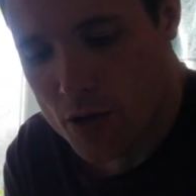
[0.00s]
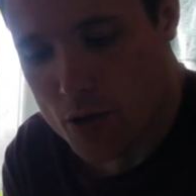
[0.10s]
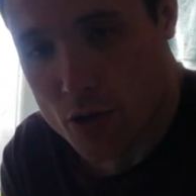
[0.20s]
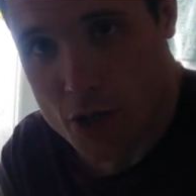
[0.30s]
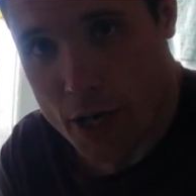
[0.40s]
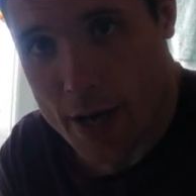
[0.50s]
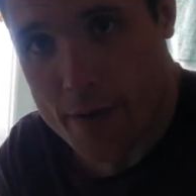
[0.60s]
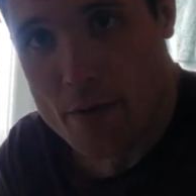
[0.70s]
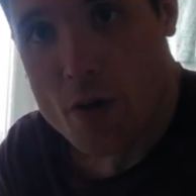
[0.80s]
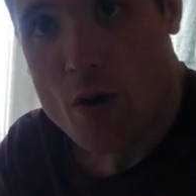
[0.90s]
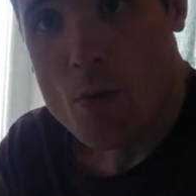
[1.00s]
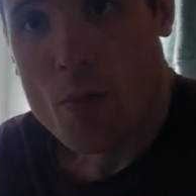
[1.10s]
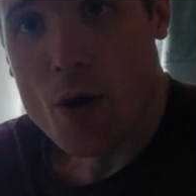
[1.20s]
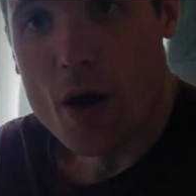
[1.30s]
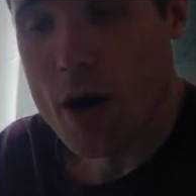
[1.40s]
touching it,
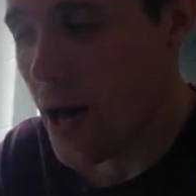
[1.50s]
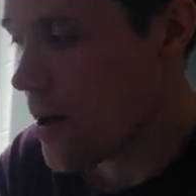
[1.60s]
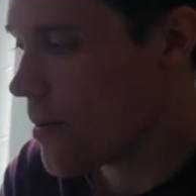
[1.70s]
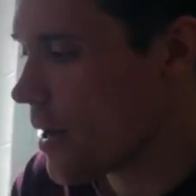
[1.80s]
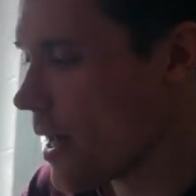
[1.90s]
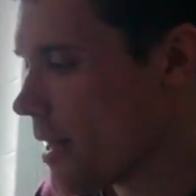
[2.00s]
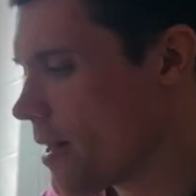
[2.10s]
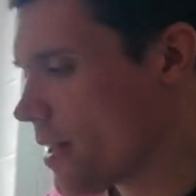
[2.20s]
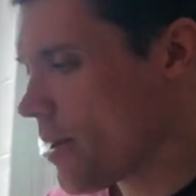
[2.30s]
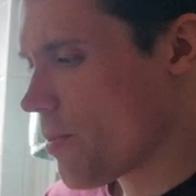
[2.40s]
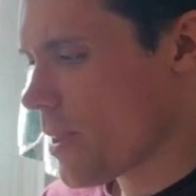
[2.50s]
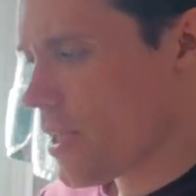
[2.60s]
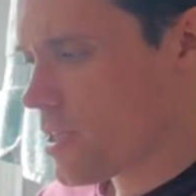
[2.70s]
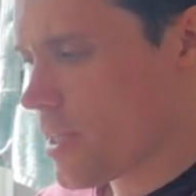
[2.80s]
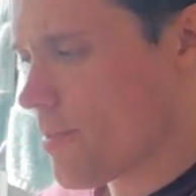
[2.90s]
but in with
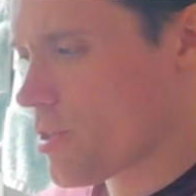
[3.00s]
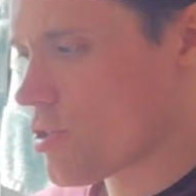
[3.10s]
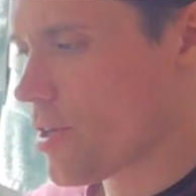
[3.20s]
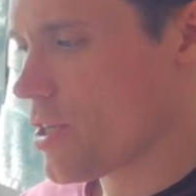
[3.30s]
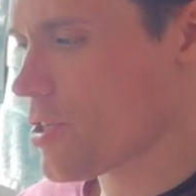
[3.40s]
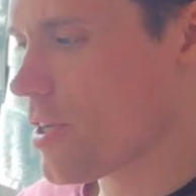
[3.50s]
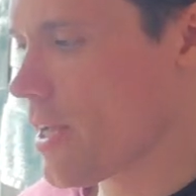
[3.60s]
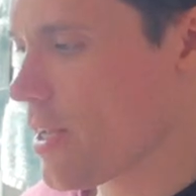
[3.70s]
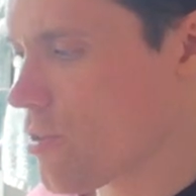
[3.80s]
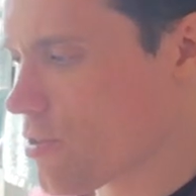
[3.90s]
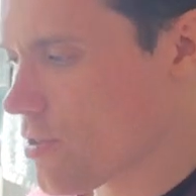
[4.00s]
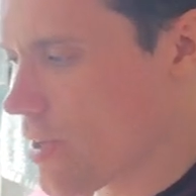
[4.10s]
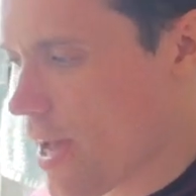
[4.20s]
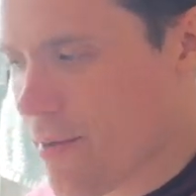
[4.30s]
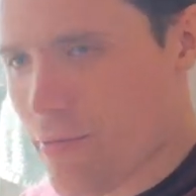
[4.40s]
this demonstration, it doesn't
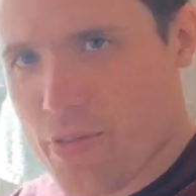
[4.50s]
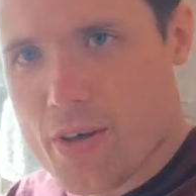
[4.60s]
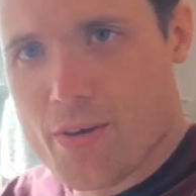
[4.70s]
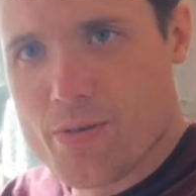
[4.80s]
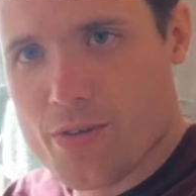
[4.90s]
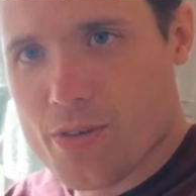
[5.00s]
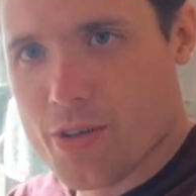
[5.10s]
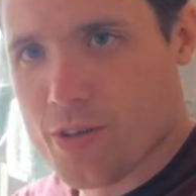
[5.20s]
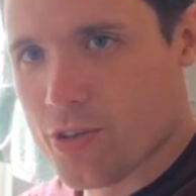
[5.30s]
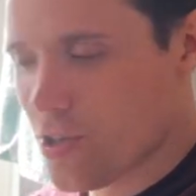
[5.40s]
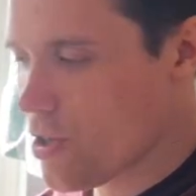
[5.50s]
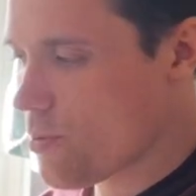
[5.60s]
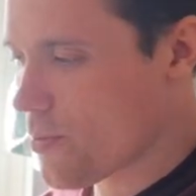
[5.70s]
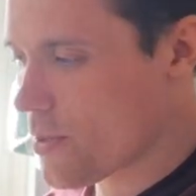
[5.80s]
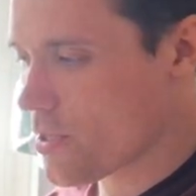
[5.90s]
have the
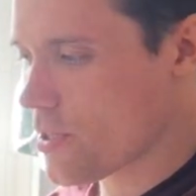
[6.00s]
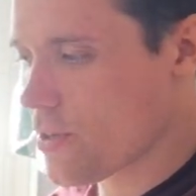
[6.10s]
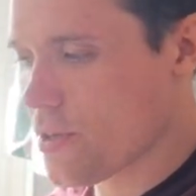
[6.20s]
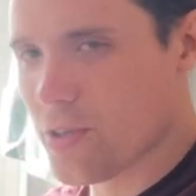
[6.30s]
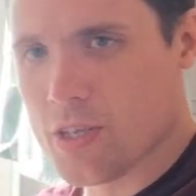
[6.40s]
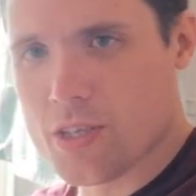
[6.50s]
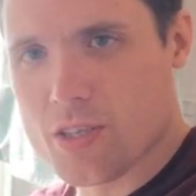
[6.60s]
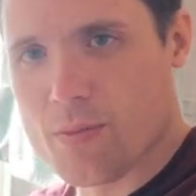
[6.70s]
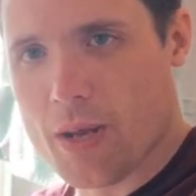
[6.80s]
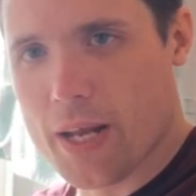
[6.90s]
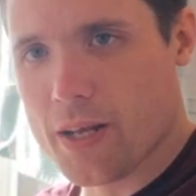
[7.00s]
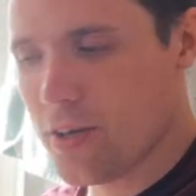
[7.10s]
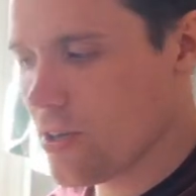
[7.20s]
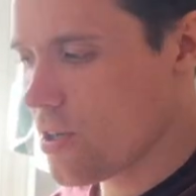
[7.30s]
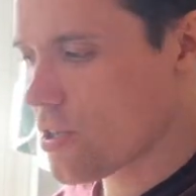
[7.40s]
tube up into the
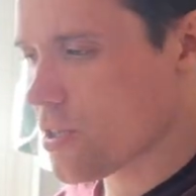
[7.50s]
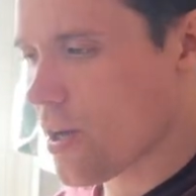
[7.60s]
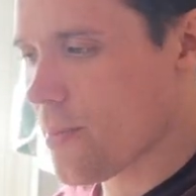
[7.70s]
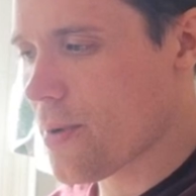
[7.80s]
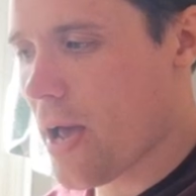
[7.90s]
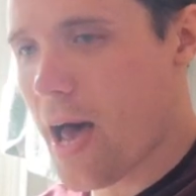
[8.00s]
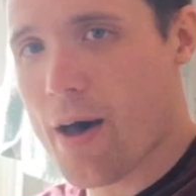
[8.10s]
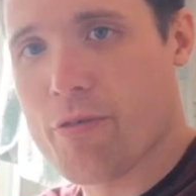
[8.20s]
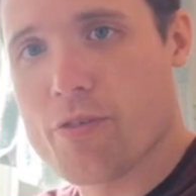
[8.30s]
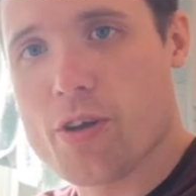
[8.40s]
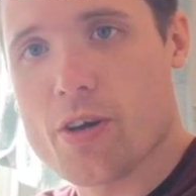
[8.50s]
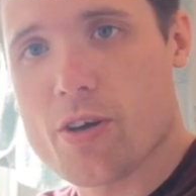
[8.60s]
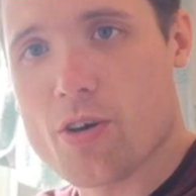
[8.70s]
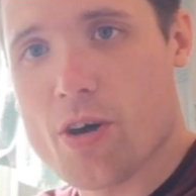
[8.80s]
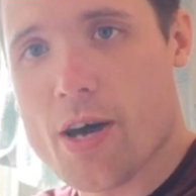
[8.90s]
bladder, so I'm going to have to
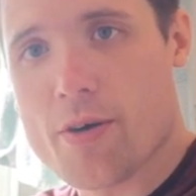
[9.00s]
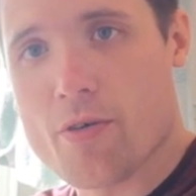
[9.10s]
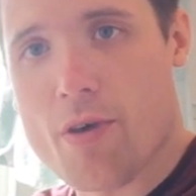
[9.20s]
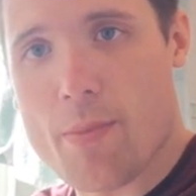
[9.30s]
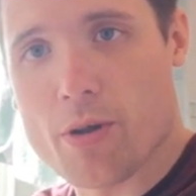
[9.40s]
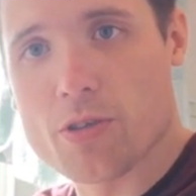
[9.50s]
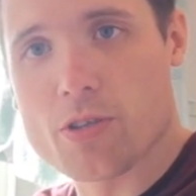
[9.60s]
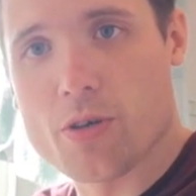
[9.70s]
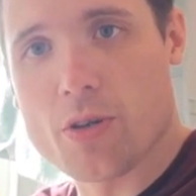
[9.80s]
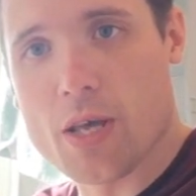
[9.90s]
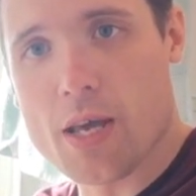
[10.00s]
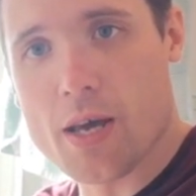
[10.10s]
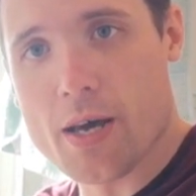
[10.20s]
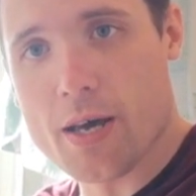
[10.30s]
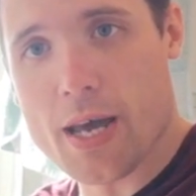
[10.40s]
grab onto the
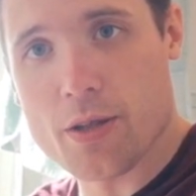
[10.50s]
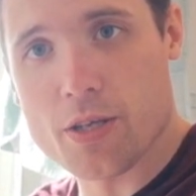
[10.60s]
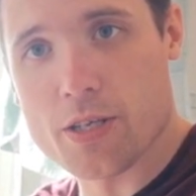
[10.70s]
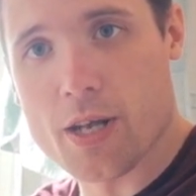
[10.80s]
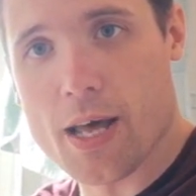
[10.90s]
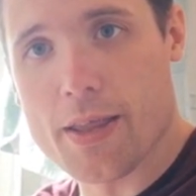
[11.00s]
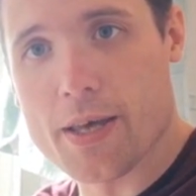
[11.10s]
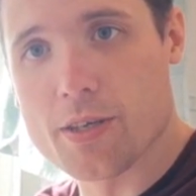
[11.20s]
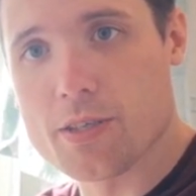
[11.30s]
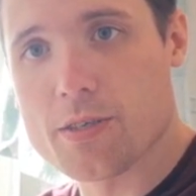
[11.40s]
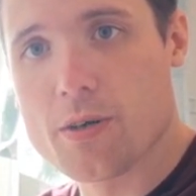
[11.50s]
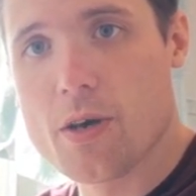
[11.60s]
catheter like this.